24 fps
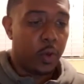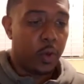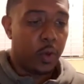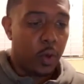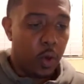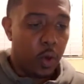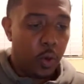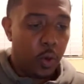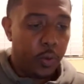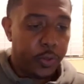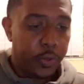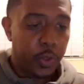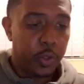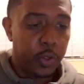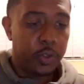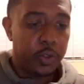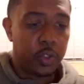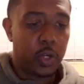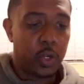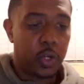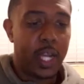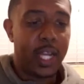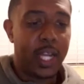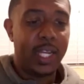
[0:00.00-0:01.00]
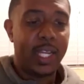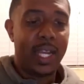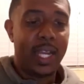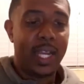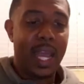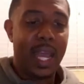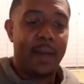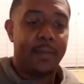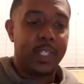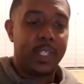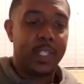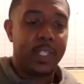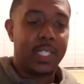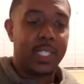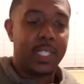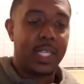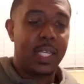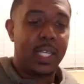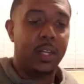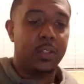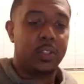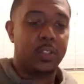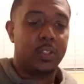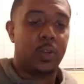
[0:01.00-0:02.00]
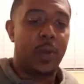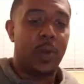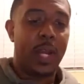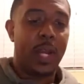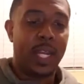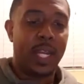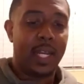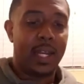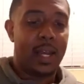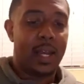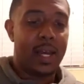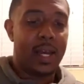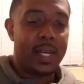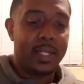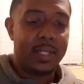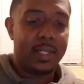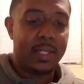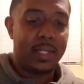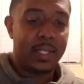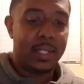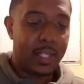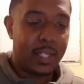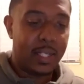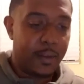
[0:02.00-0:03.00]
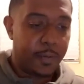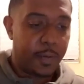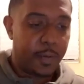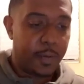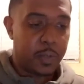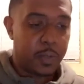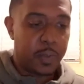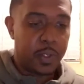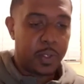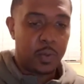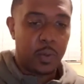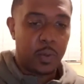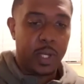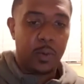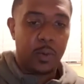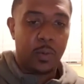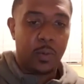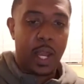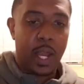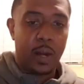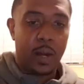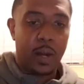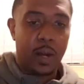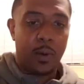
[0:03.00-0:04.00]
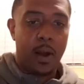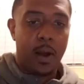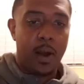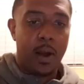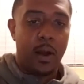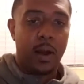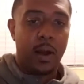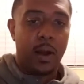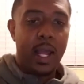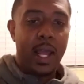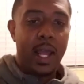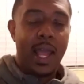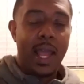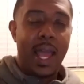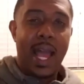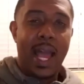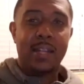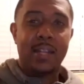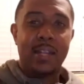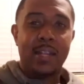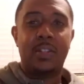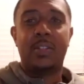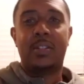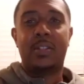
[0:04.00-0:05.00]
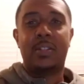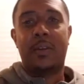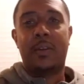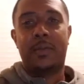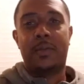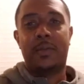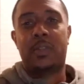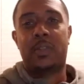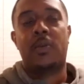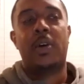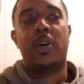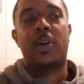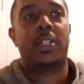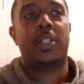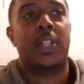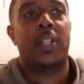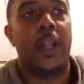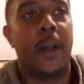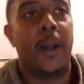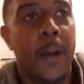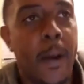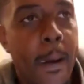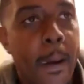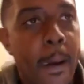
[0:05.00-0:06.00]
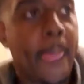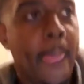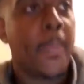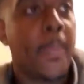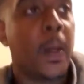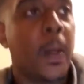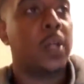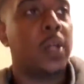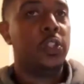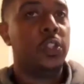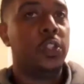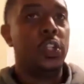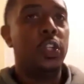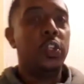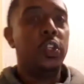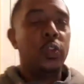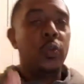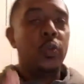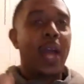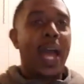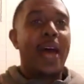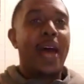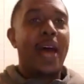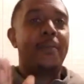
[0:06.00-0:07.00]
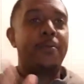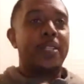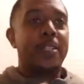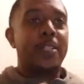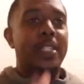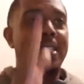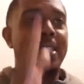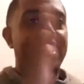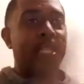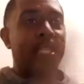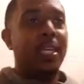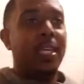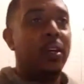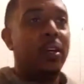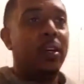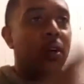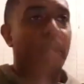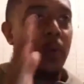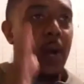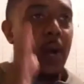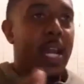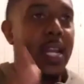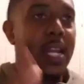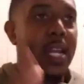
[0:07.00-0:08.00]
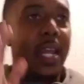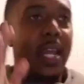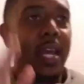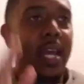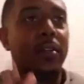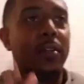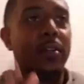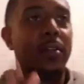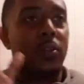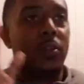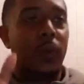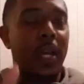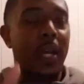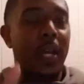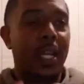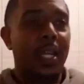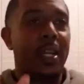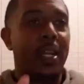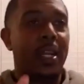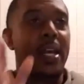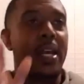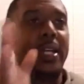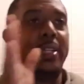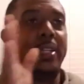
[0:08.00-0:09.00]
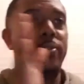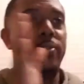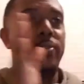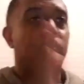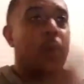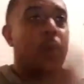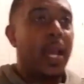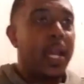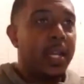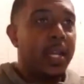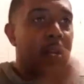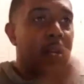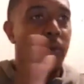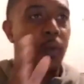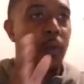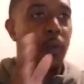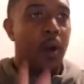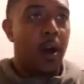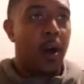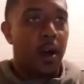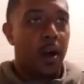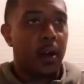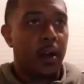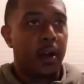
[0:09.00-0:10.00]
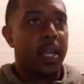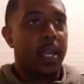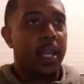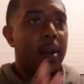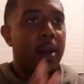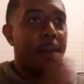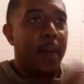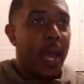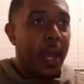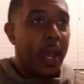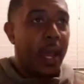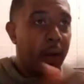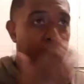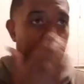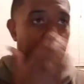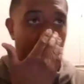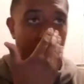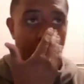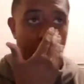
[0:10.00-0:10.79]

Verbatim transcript: who through training have the skill to recognize the difference between right or wrong. Ask yourself this question Do you have the skill right now to recognize right and wrong in a matter?